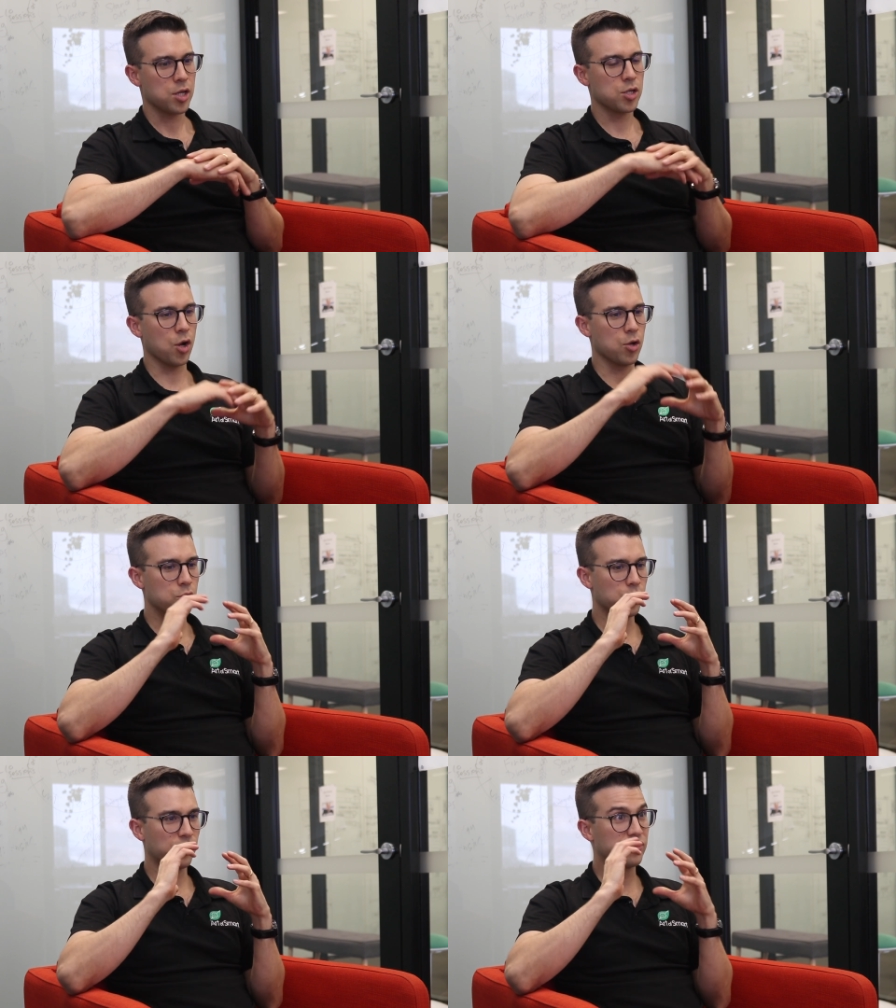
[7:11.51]
you know,
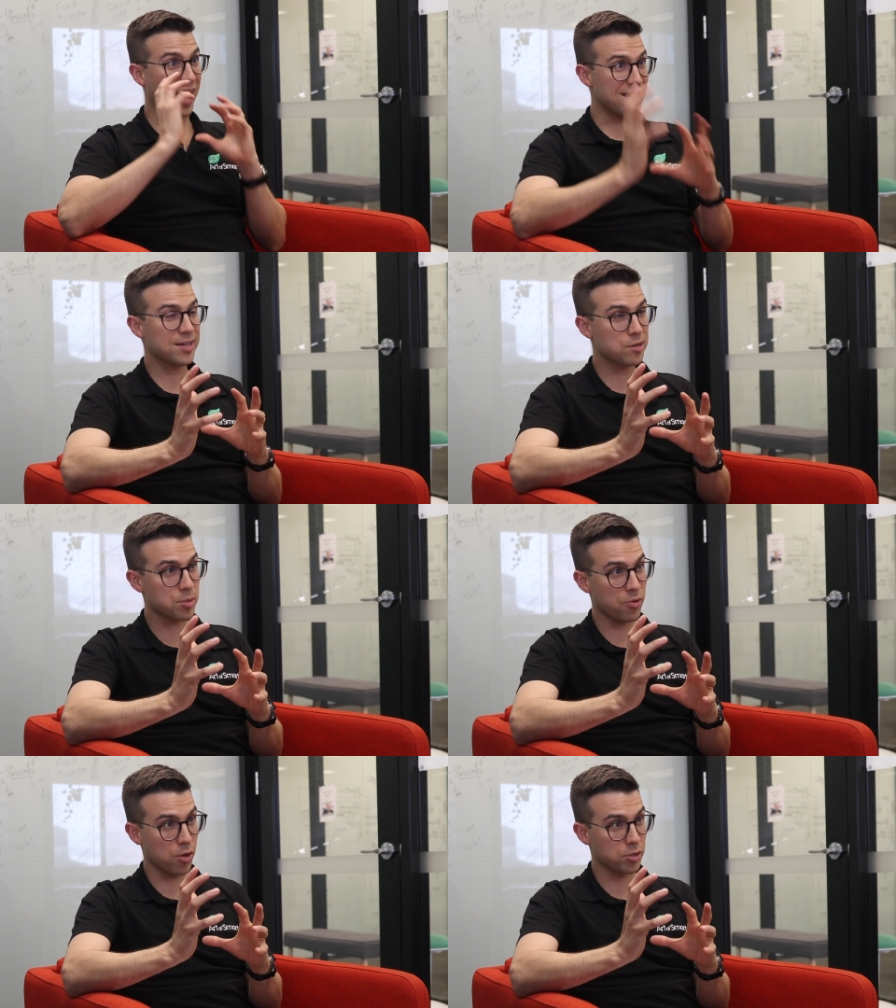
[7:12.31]
you've taken
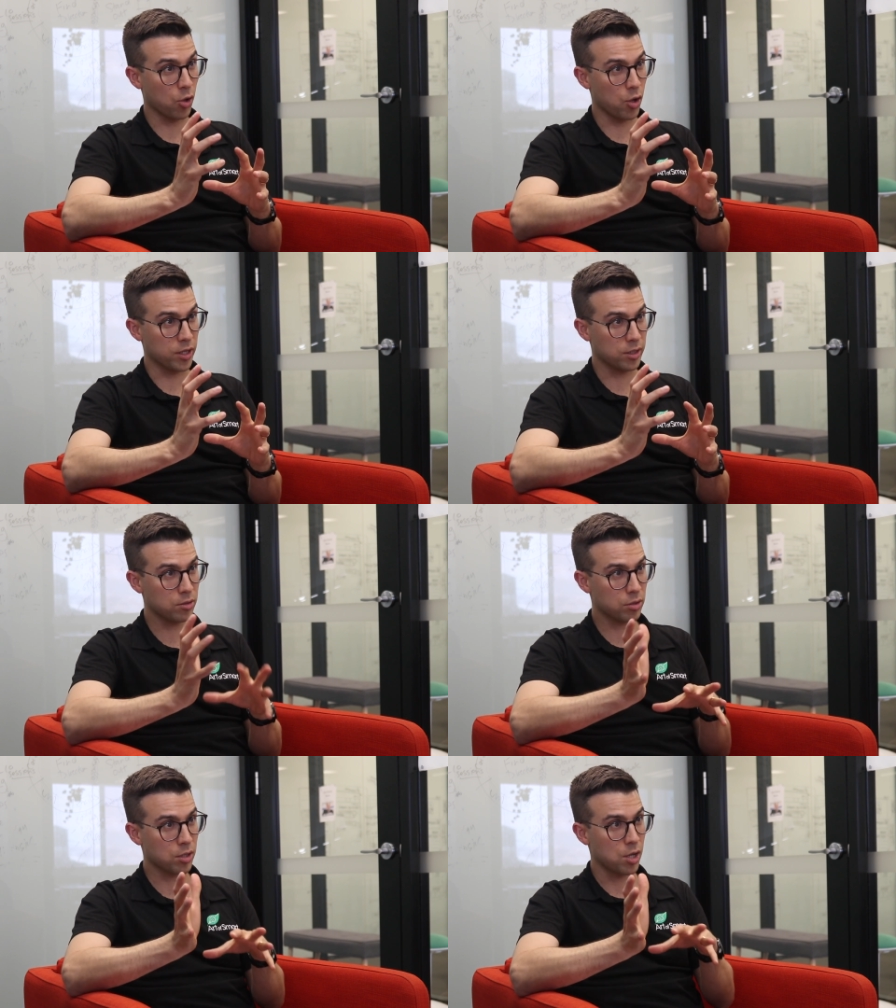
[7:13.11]
some of those
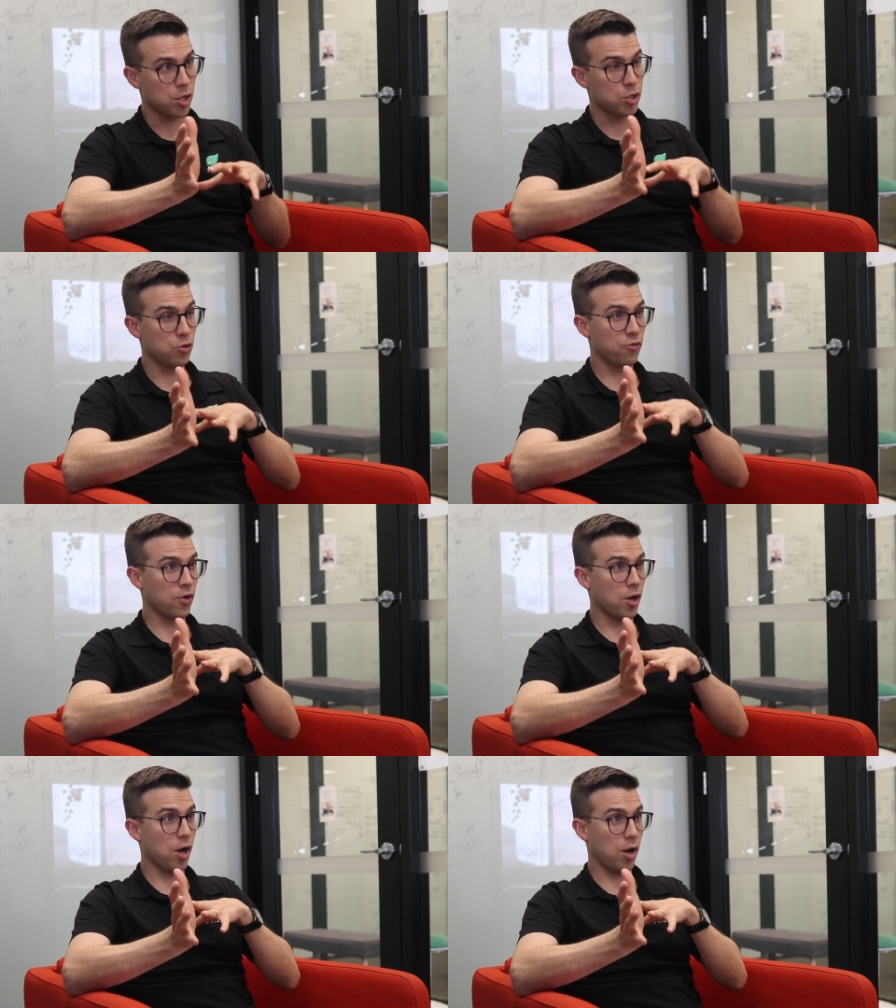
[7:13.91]
learnings, you've
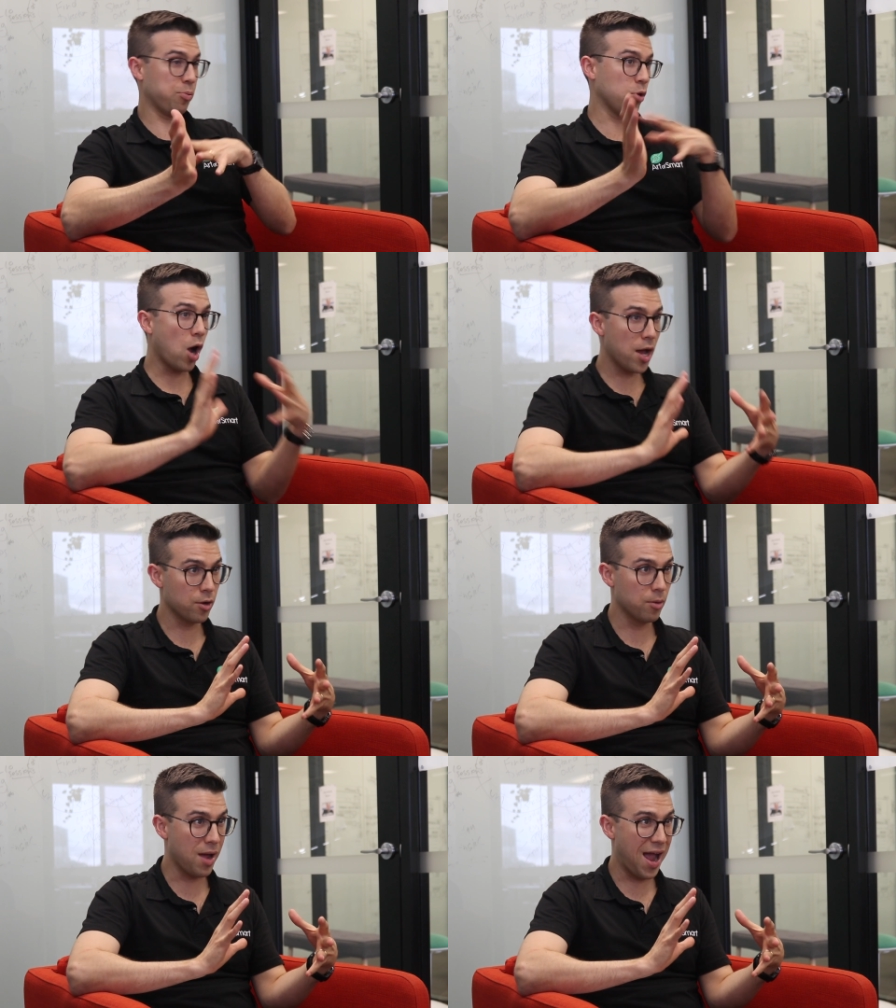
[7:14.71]
applied
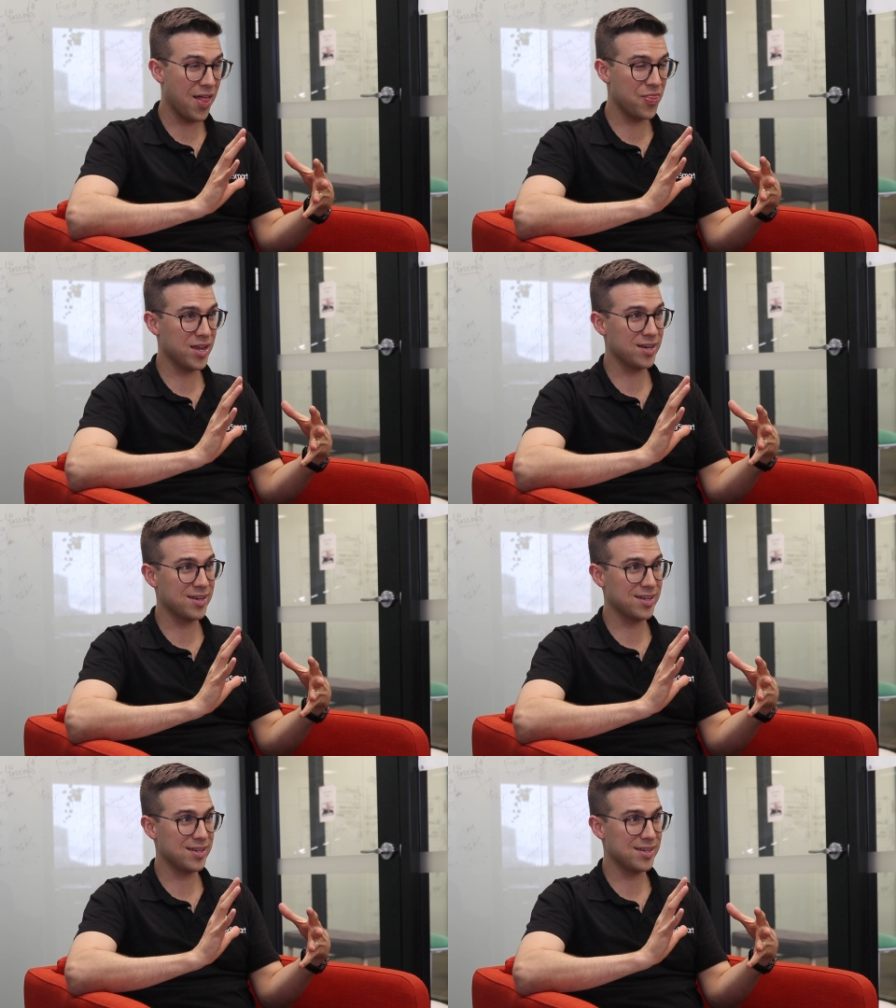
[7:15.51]
them, and
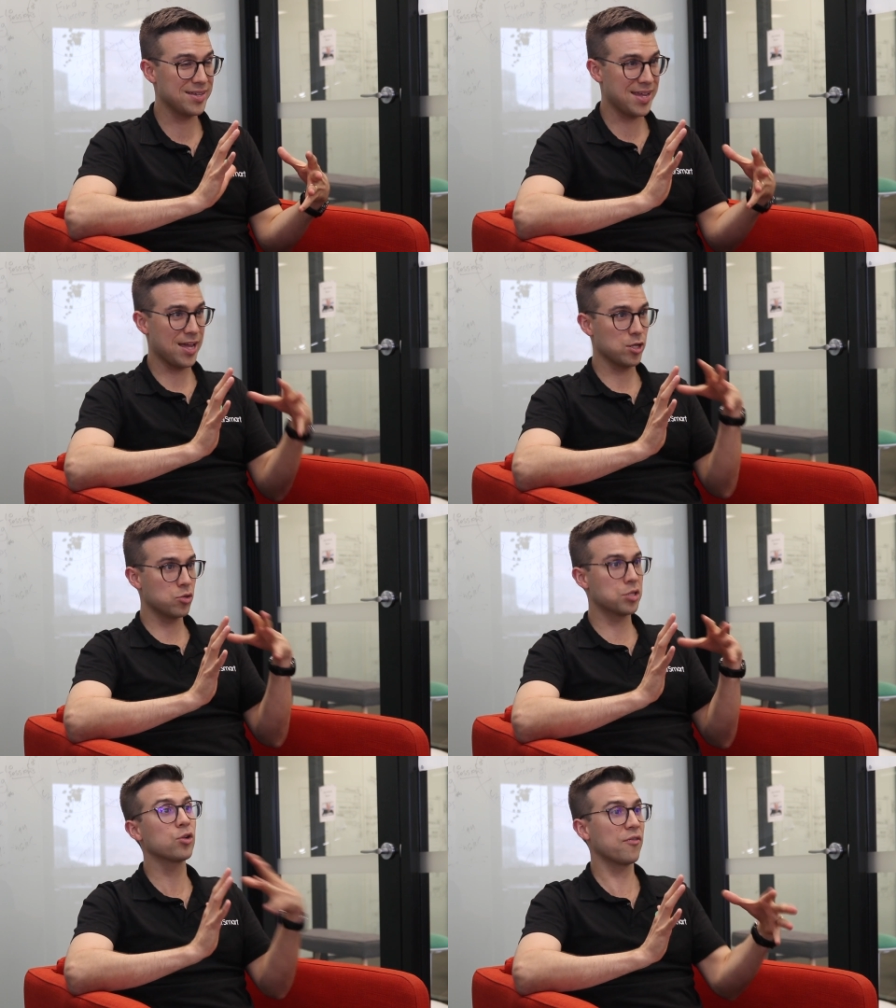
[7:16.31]
then yet you
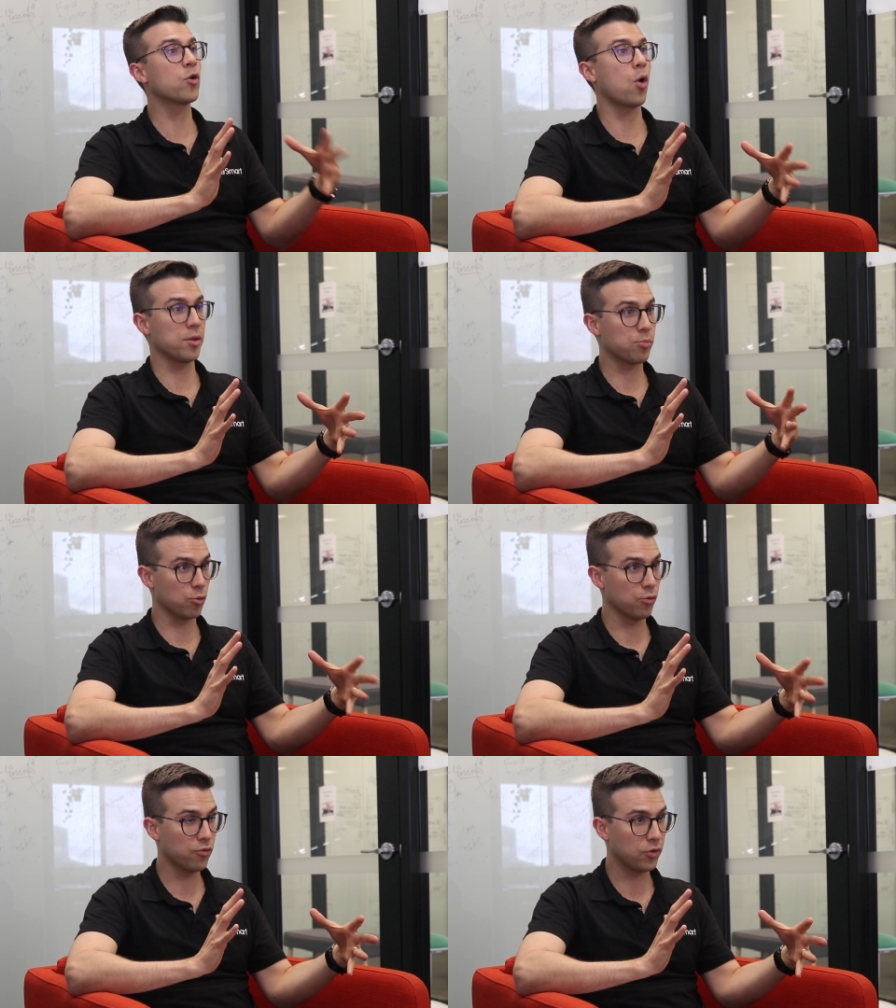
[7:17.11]
still haven't quite
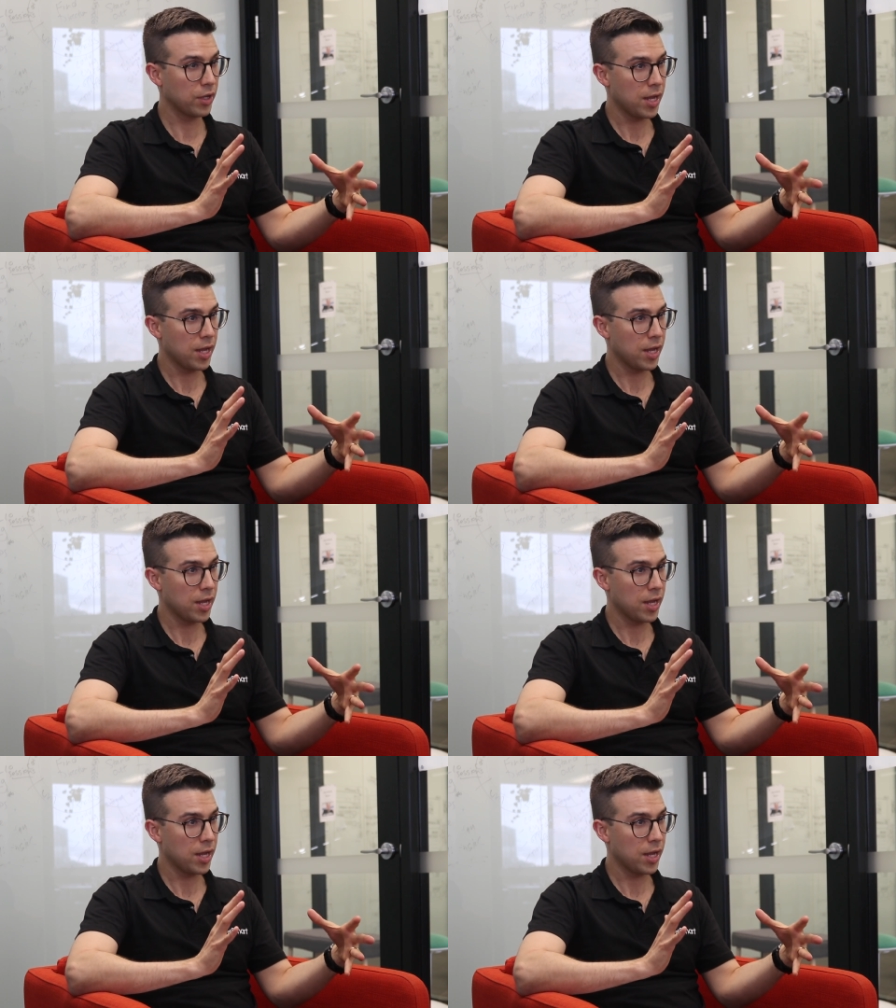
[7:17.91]
improved.